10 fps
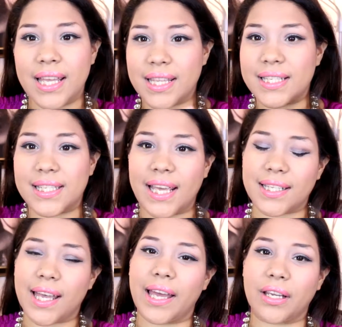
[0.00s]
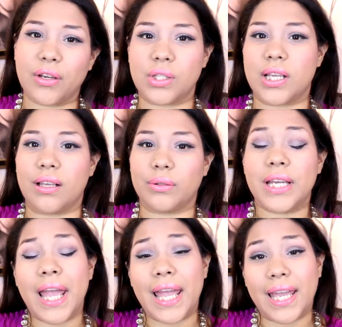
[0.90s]
the scent kind of goes out
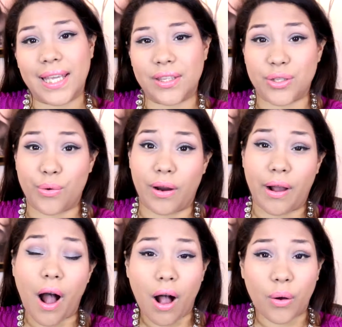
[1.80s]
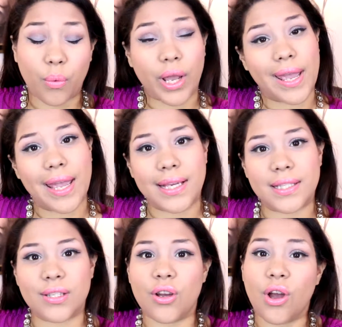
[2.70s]
into our
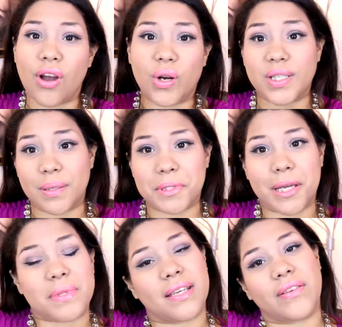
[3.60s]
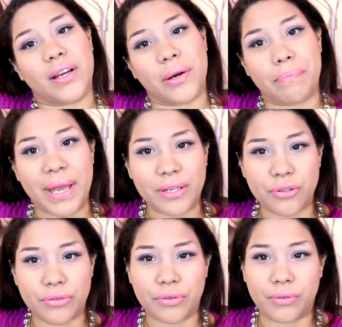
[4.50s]
hallways or sometimes even our
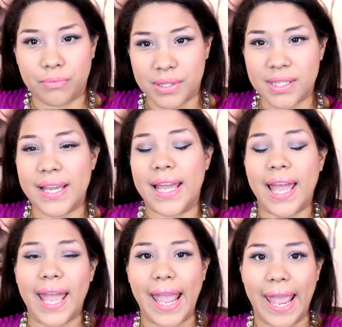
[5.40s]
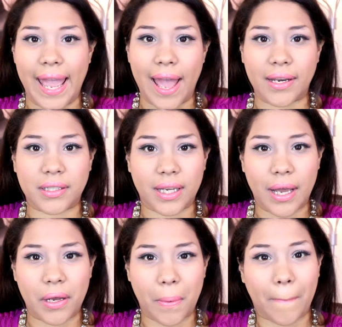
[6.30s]
bedrooms, and
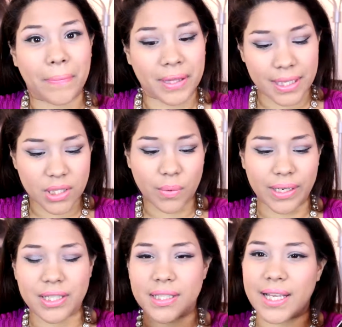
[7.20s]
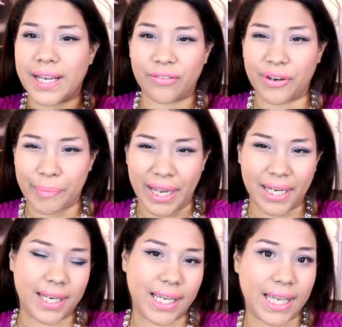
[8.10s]
this one just kind of
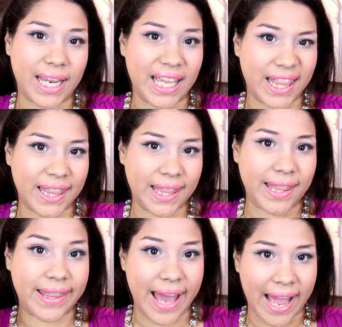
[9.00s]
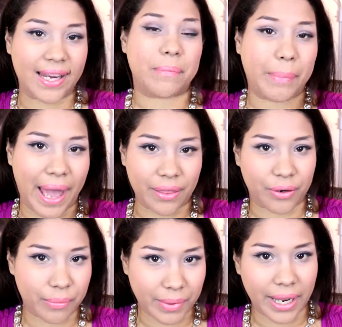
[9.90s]
remained in that
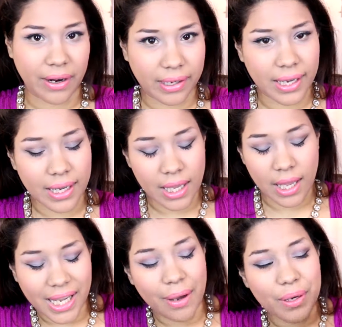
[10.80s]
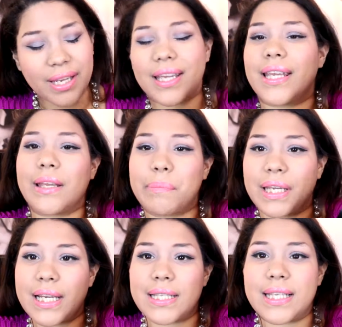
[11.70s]
bathroom area. I wouldn't get it
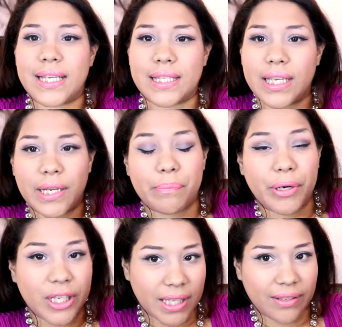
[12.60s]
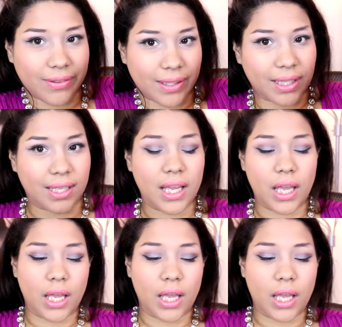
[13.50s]
because it didn't burn evenly,